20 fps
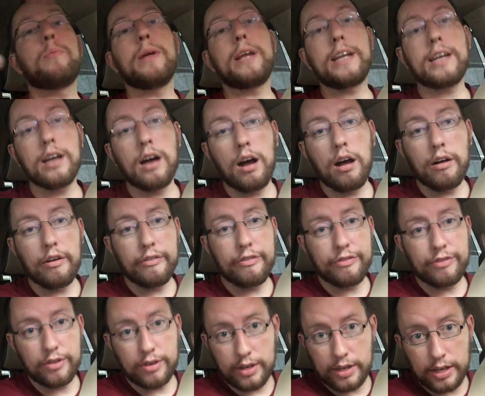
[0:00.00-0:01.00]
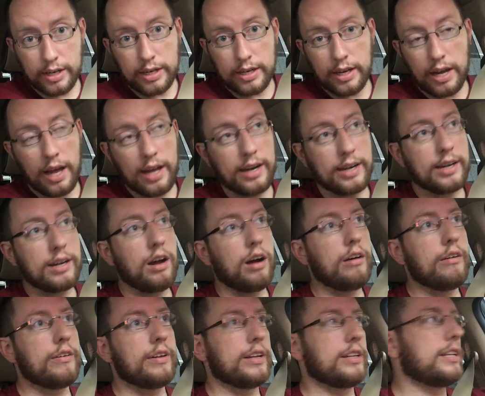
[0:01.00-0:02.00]
play golf, or you, you had a
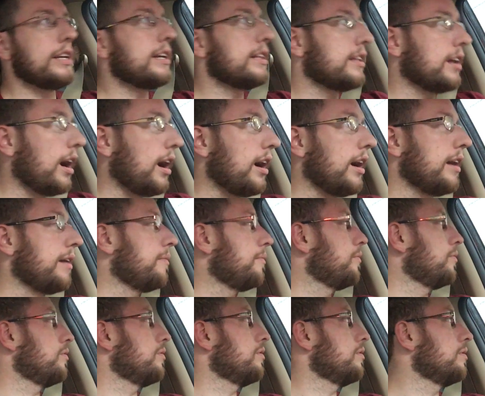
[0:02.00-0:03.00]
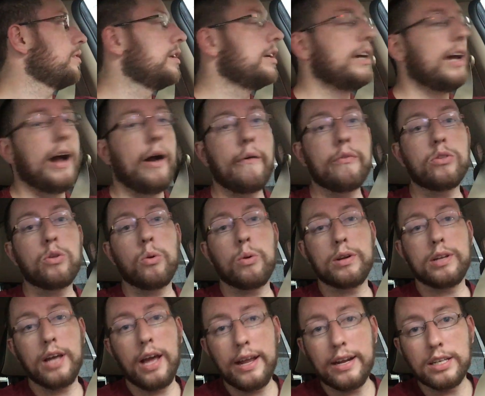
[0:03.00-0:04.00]
golf a tea time, outdoor
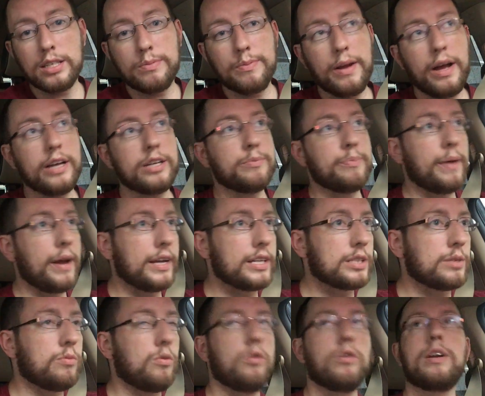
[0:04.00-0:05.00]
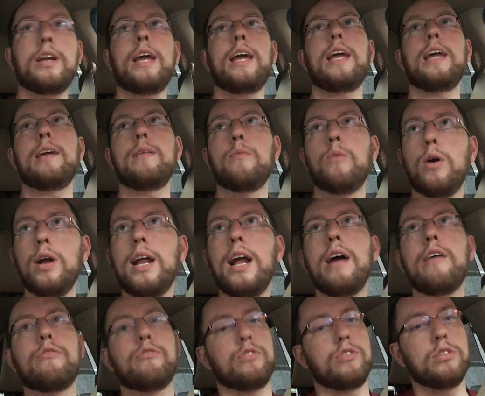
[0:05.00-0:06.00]
tennis match, basketball game,
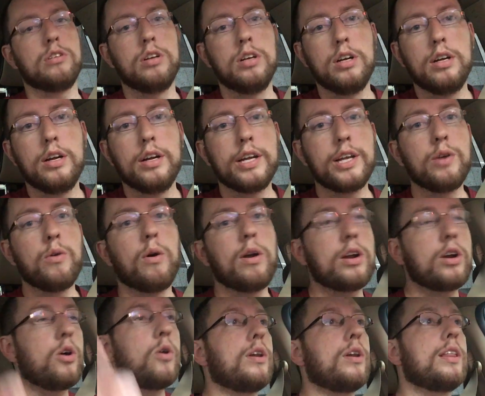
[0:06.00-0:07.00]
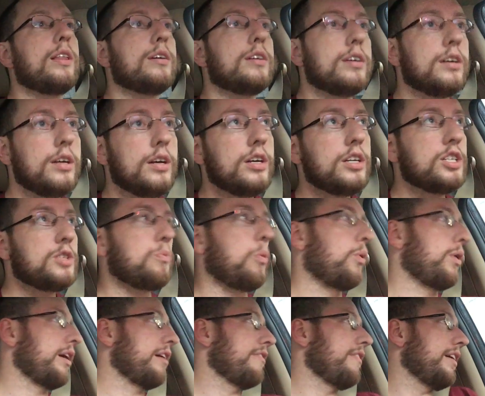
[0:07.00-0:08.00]
whatever. You want to to the
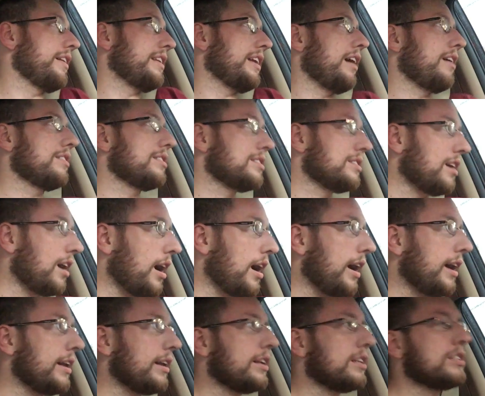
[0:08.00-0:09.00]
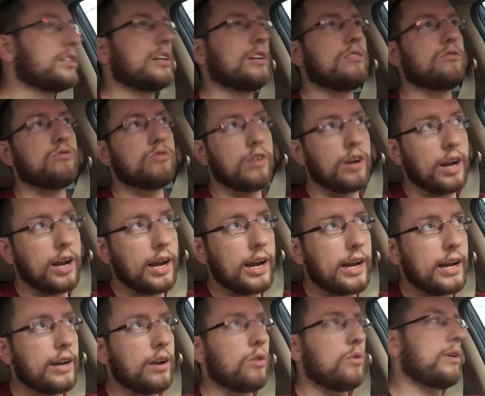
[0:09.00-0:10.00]
sporting event outside, and it's gonna
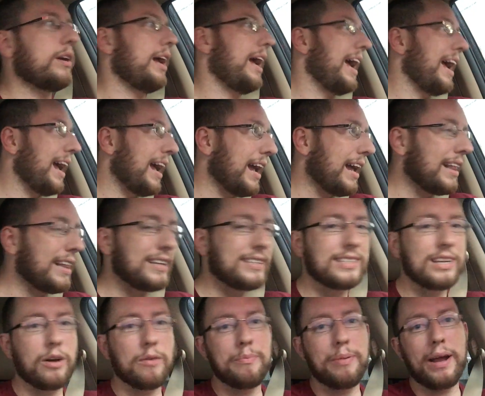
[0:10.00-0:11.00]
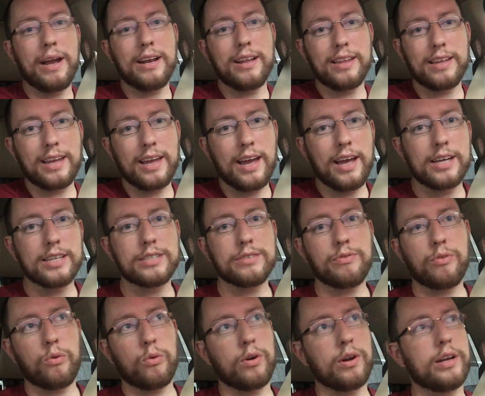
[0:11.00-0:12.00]
rain. Okay, that's now a pain in the ass
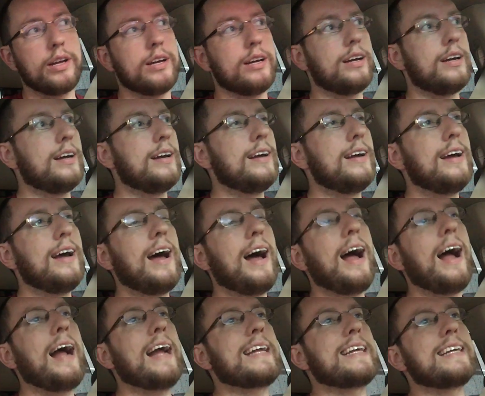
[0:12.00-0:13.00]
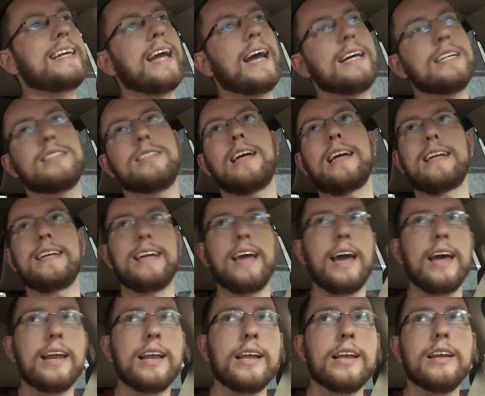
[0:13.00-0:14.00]
for you I guess I
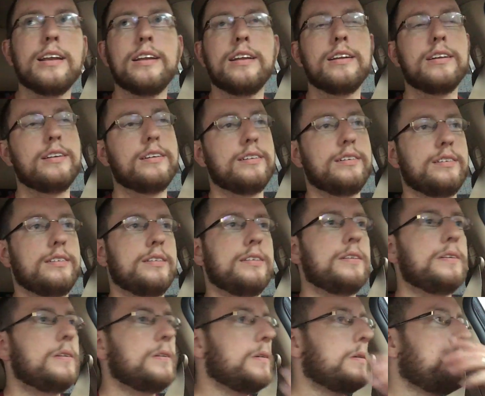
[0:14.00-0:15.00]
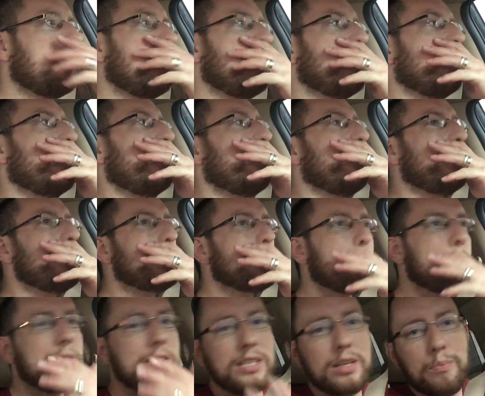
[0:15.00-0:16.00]
get it. But what's,
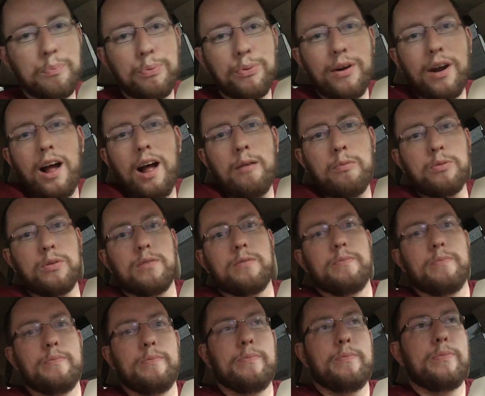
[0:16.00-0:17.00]
what's the problem?